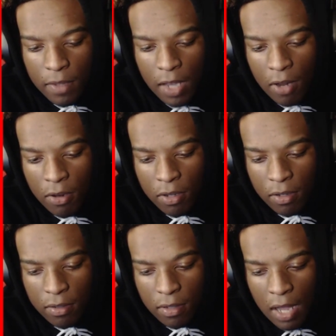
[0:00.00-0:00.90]
I don't know.
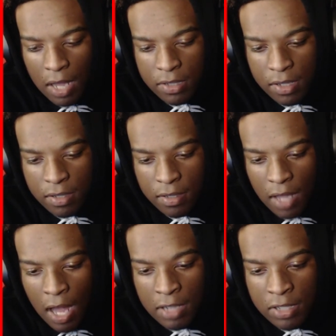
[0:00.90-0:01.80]
I just
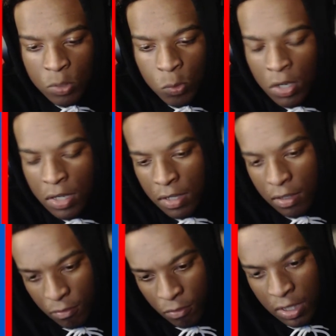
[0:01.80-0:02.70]
I just want to
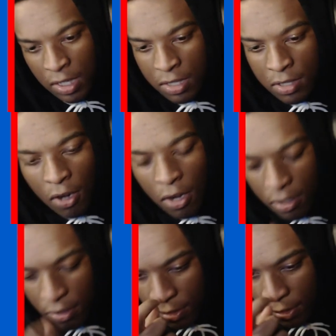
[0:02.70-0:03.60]
really start
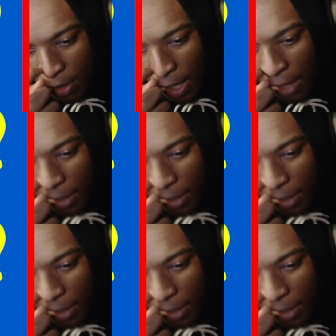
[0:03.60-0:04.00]
like